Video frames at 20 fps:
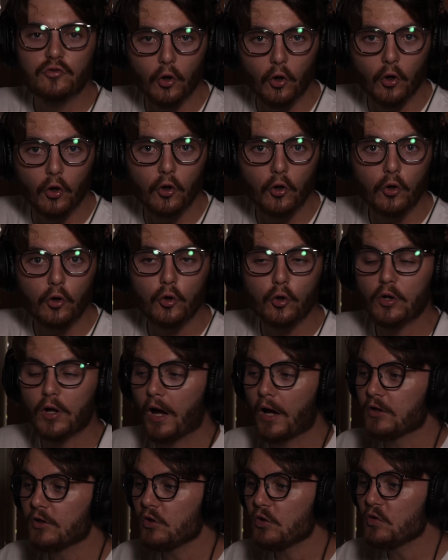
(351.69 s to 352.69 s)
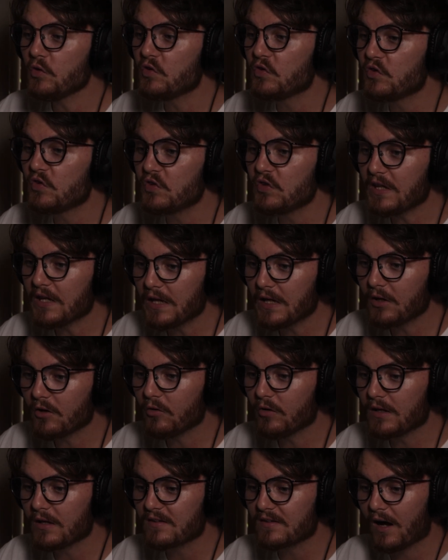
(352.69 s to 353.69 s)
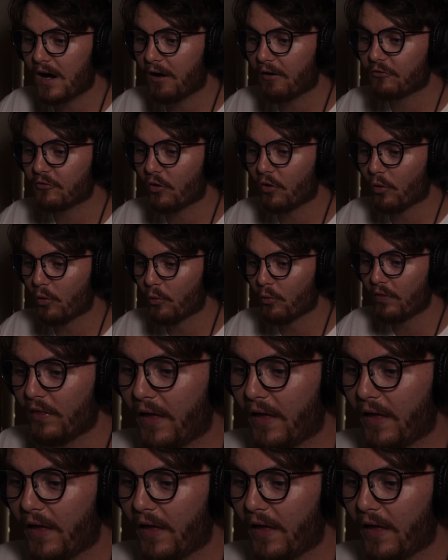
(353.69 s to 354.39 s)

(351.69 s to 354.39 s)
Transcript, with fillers: Dude, are you serious after all